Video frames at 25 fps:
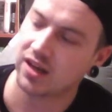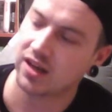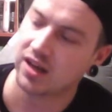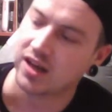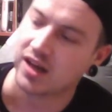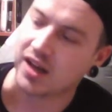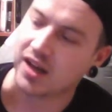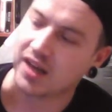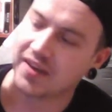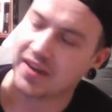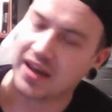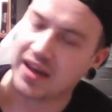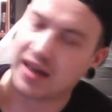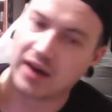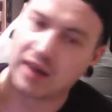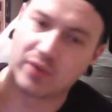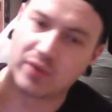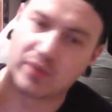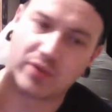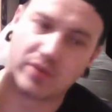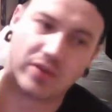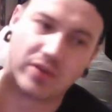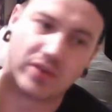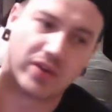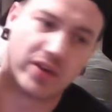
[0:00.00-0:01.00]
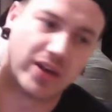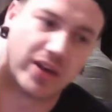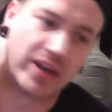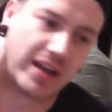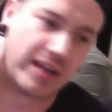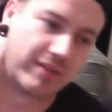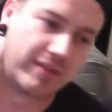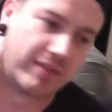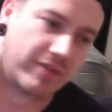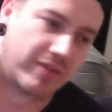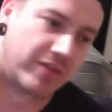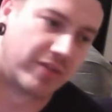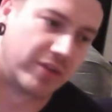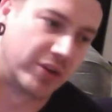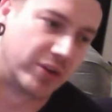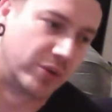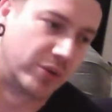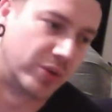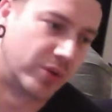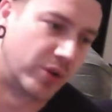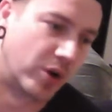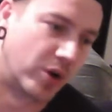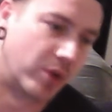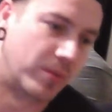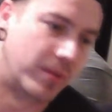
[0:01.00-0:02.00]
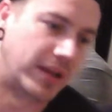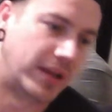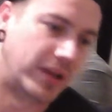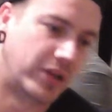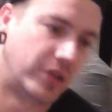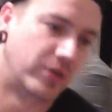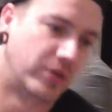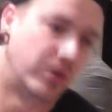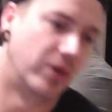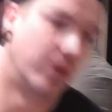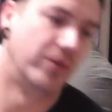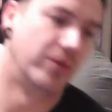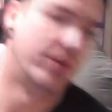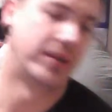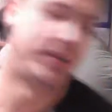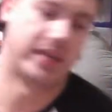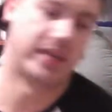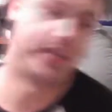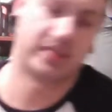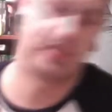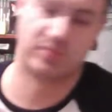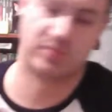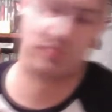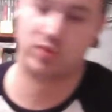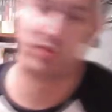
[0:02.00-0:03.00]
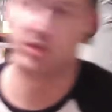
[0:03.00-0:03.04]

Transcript: Now, if you know me, you know that Gears of War is